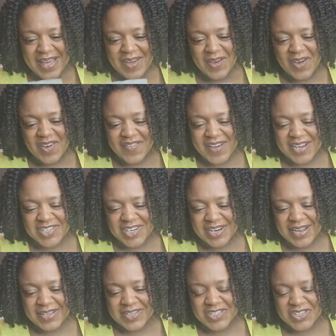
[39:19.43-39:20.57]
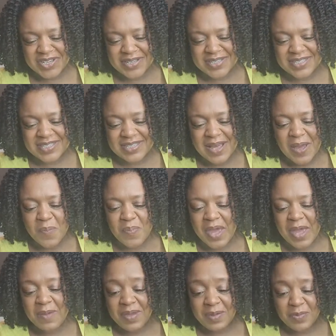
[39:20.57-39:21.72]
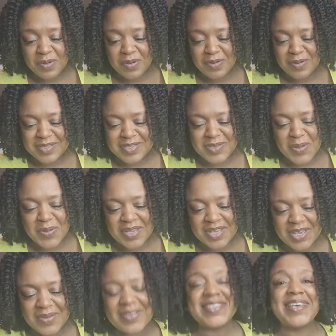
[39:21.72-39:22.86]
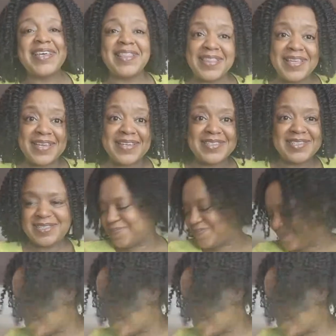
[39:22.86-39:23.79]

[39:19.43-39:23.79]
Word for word: Congratulations. Baby will look so cute in this.